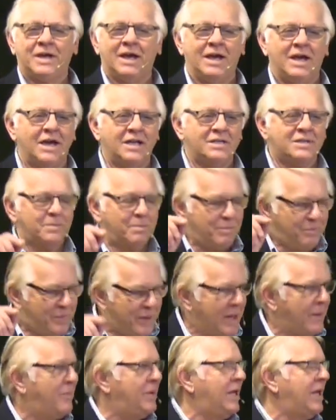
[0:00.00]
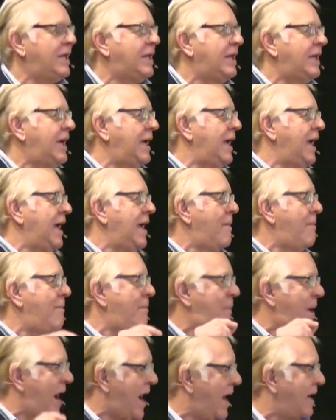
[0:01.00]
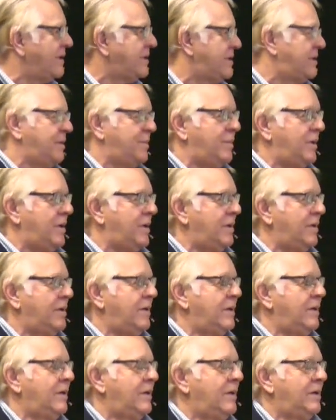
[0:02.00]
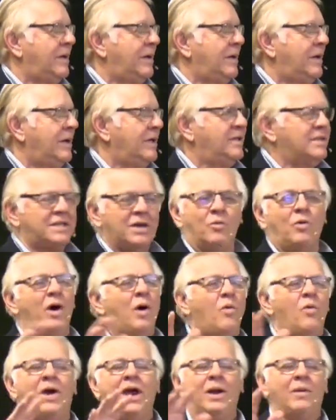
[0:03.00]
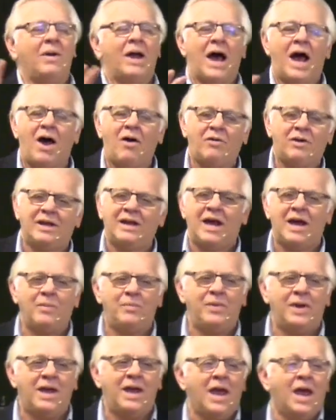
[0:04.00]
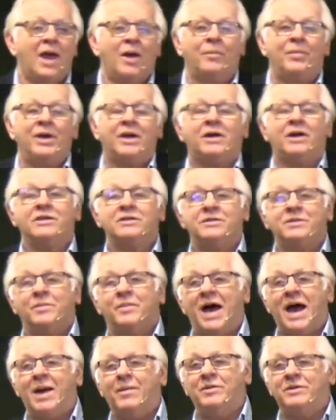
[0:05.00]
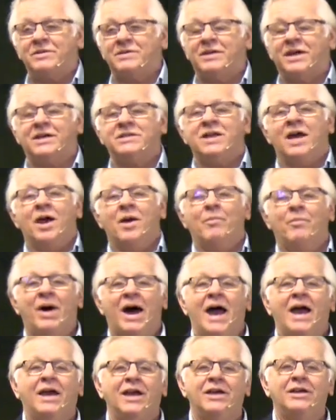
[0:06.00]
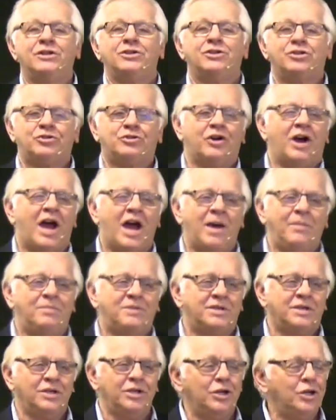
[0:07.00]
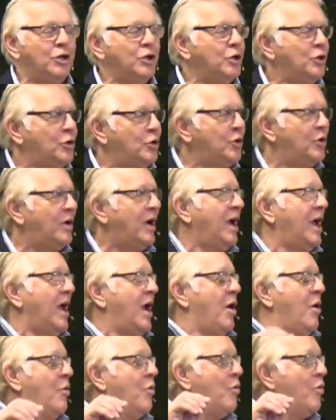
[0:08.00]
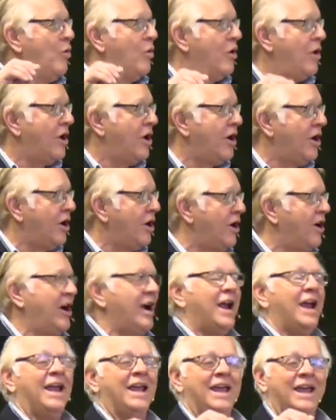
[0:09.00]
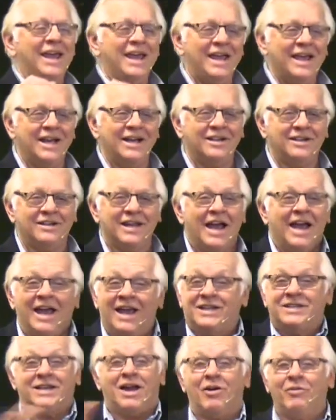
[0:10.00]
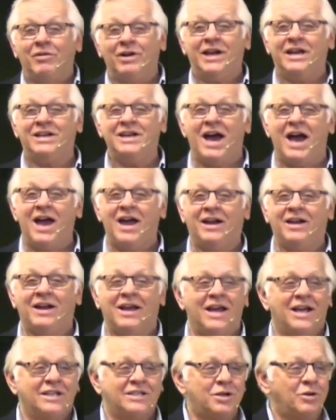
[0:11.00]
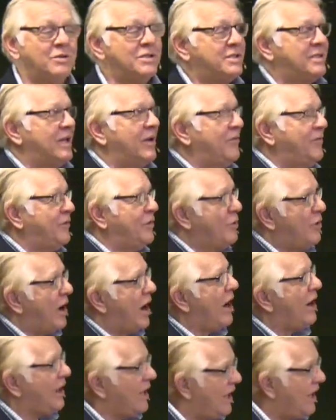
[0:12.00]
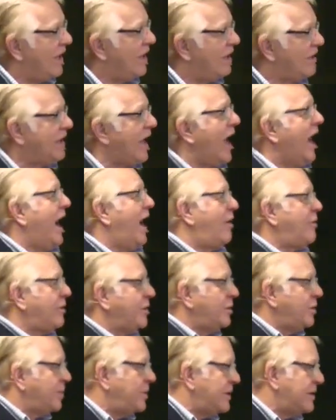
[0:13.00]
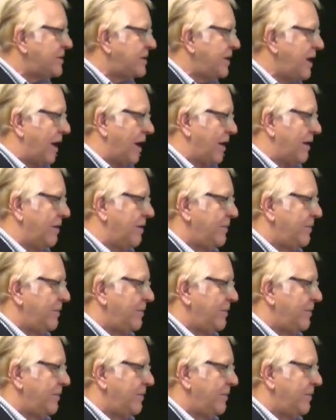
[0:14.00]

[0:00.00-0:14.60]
It's biblically impossible. You say, well, wait a minute, how can that be? Because the Bible says, by his stripes you were healed. It's already done. So if you are healed, how can you be sick?